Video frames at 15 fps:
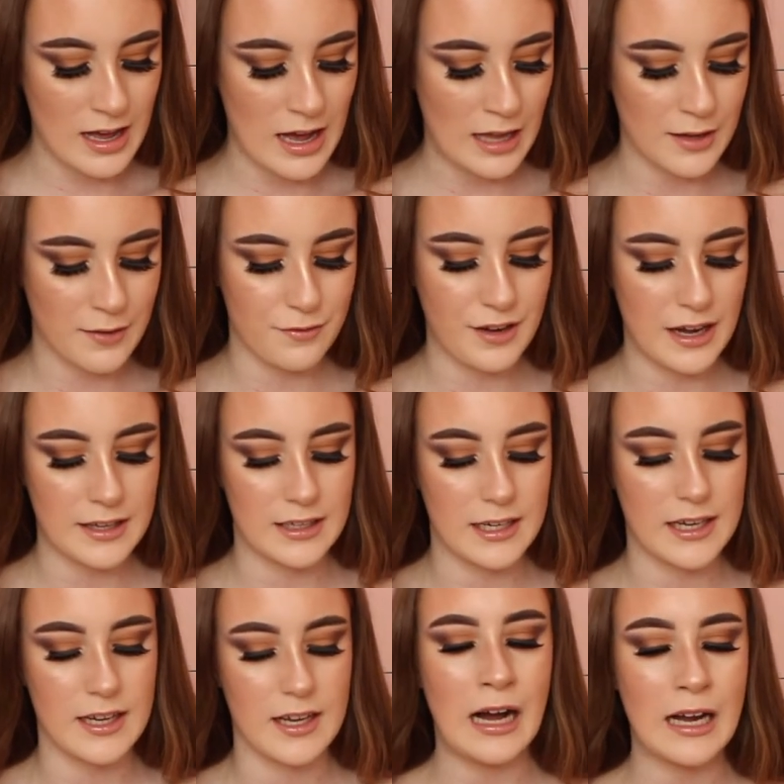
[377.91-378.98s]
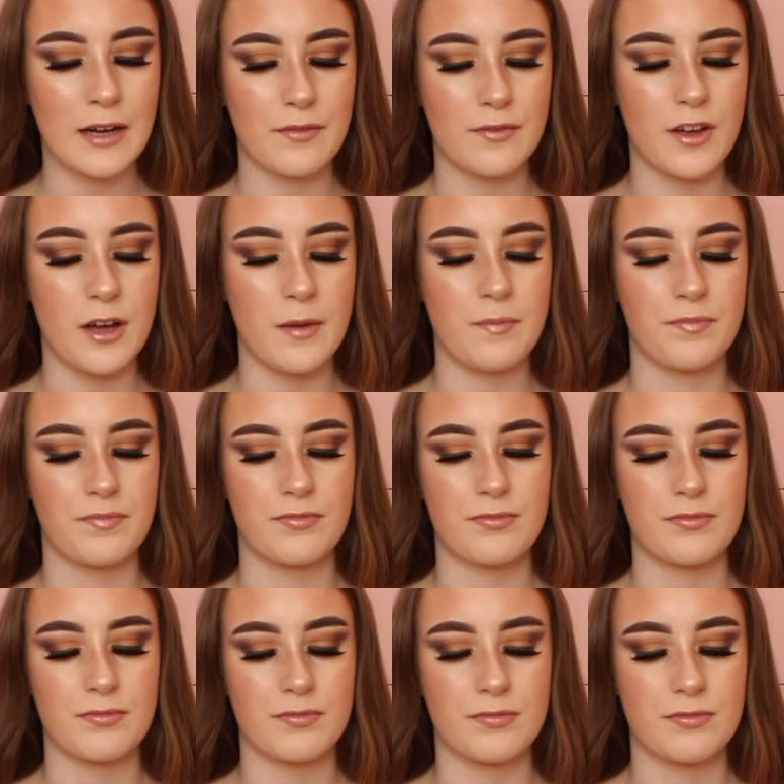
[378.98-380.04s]
And then finally I have um,
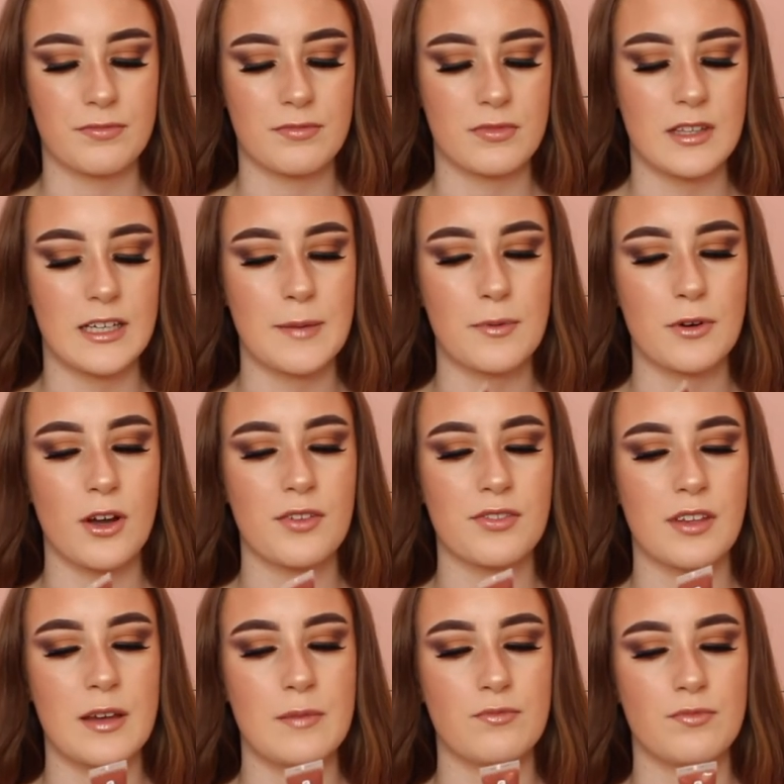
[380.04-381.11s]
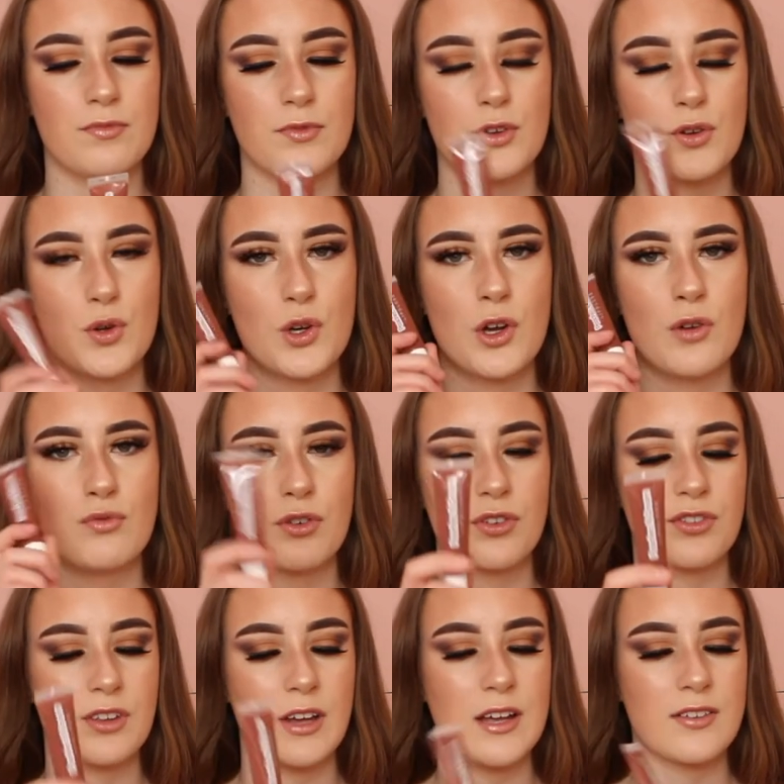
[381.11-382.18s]
the lip gloss in
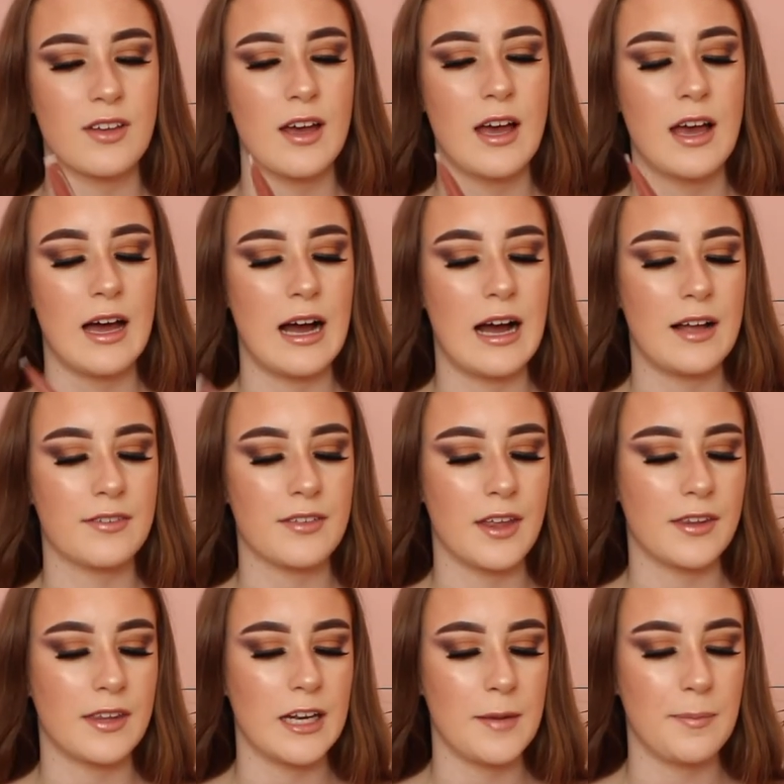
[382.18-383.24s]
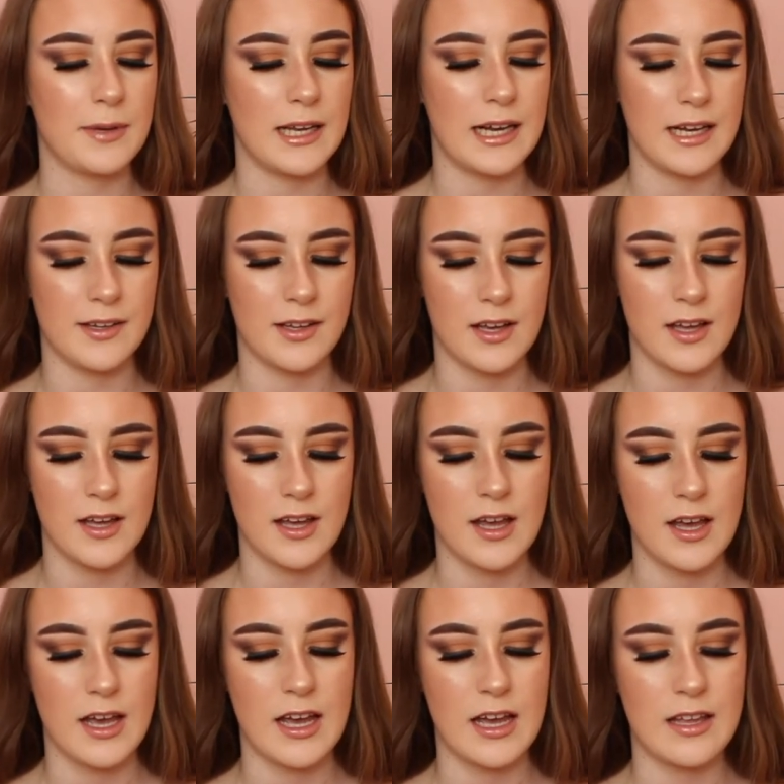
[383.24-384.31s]
Rusted and the lip liner
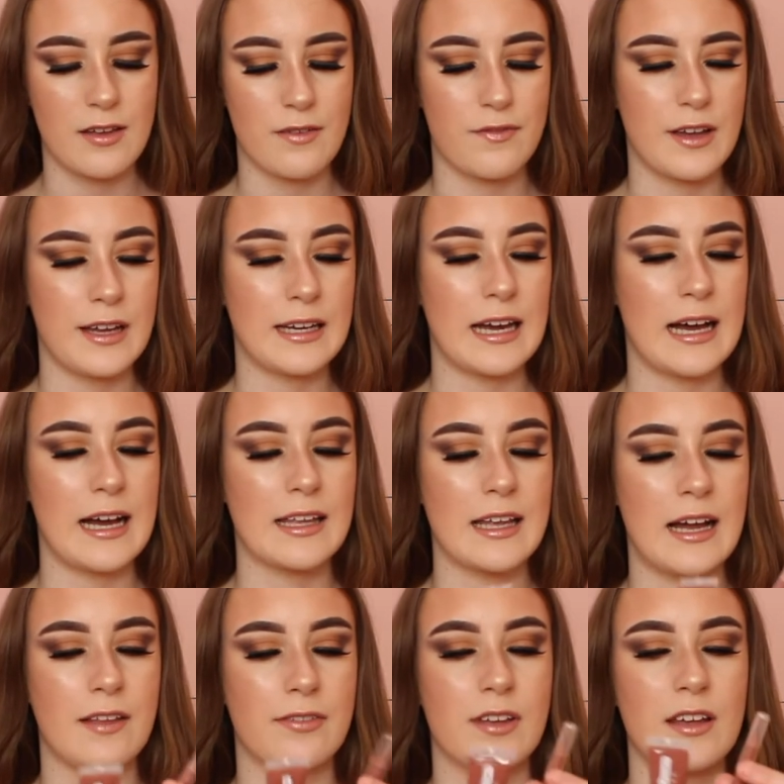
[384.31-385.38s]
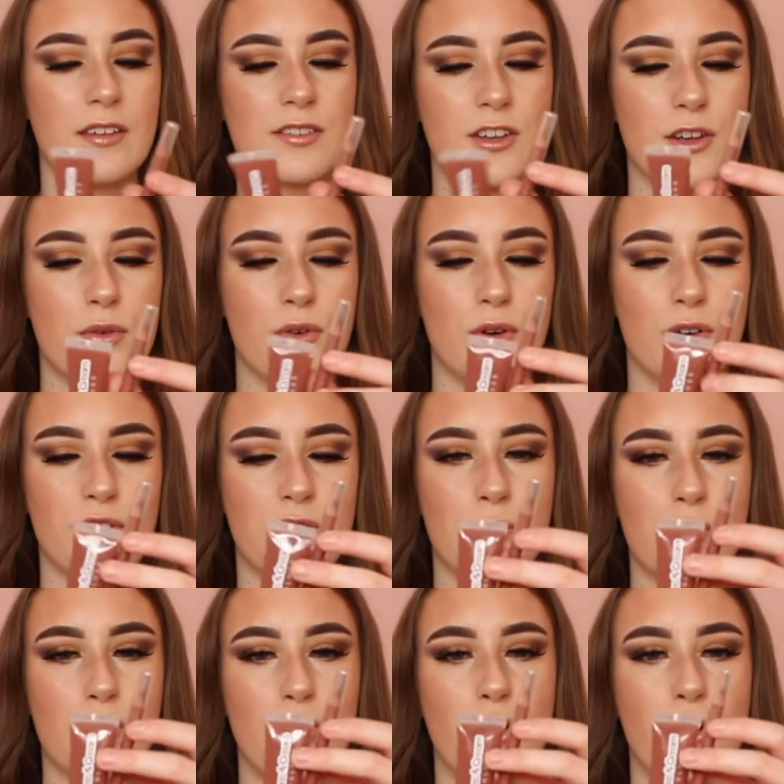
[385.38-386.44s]
in Feline and these two colours
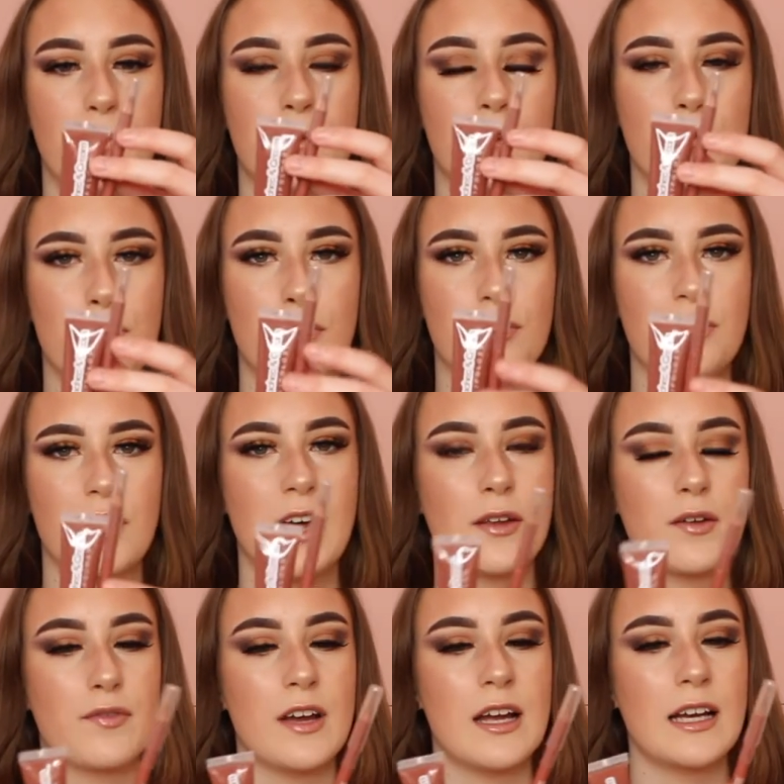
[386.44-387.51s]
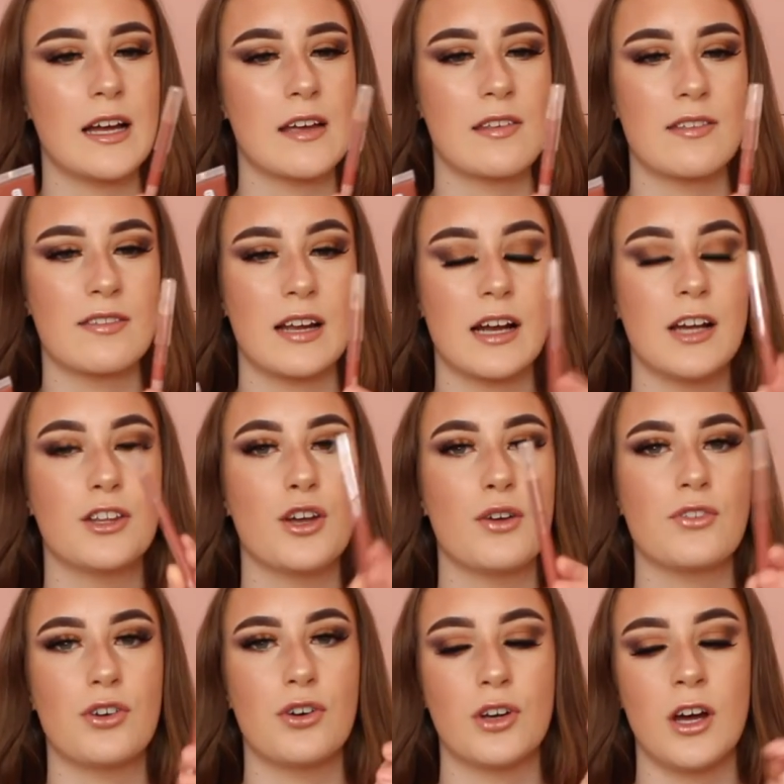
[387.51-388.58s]
will go beautiful together. Feline is like a
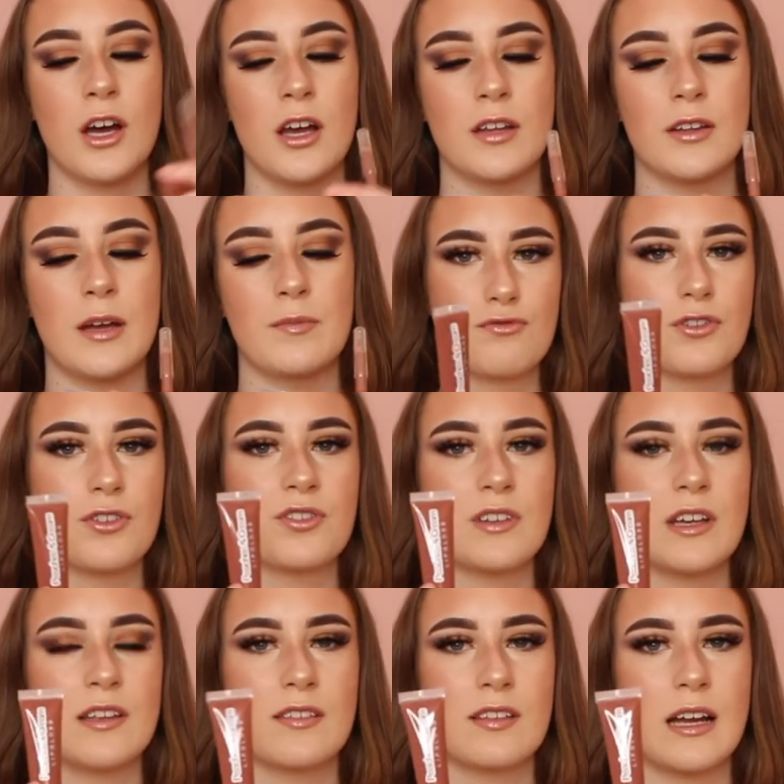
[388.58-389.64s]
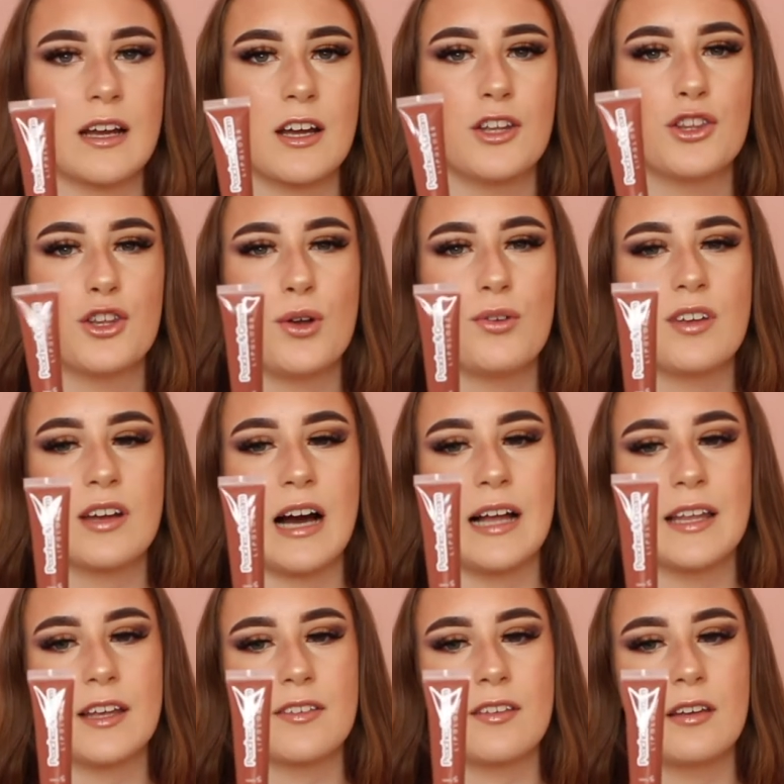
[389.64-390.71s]
nudie colour and then Rusted is like a nudie
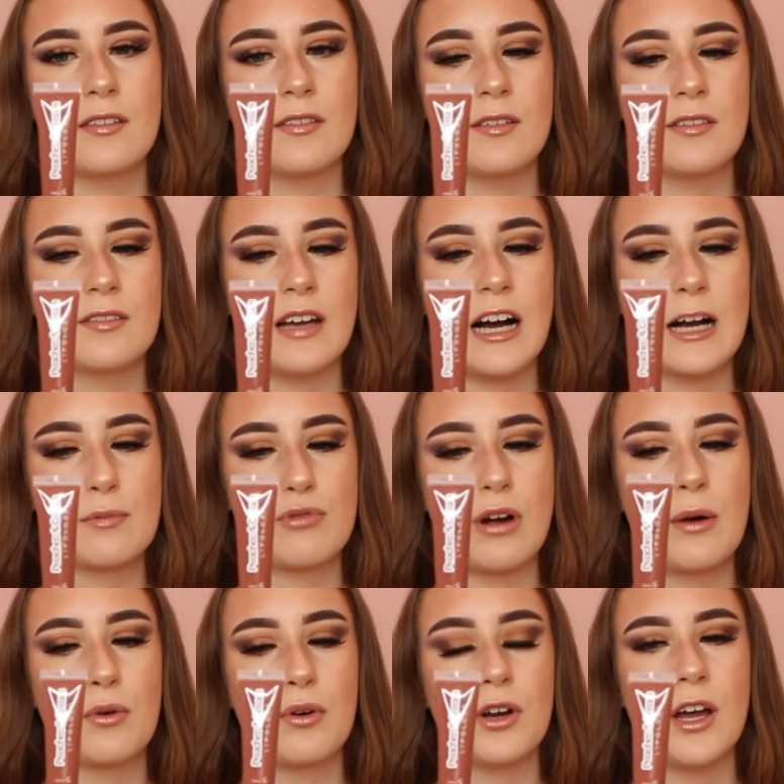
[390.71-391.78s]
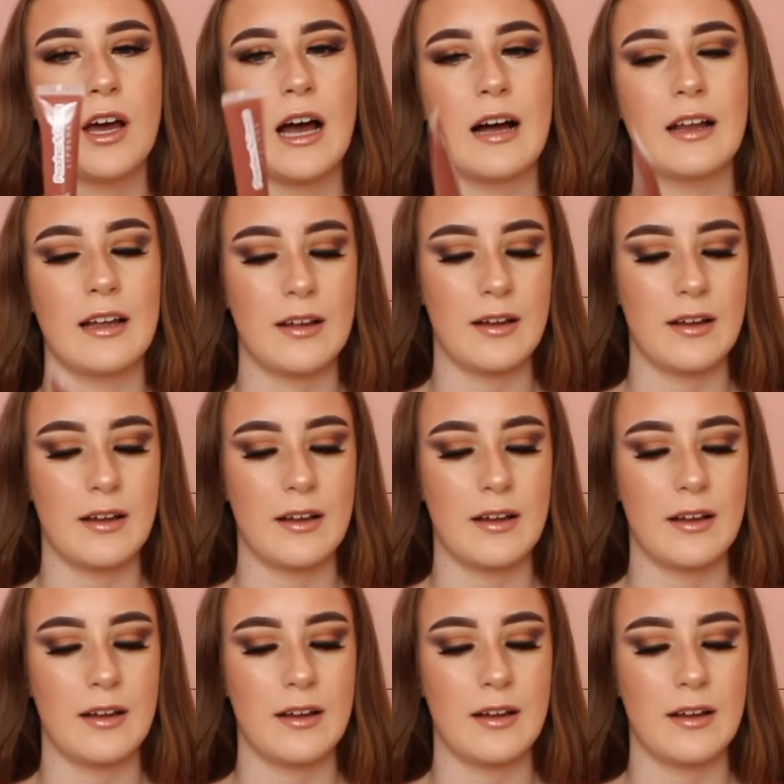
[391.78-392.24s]
kind of dark brown colour.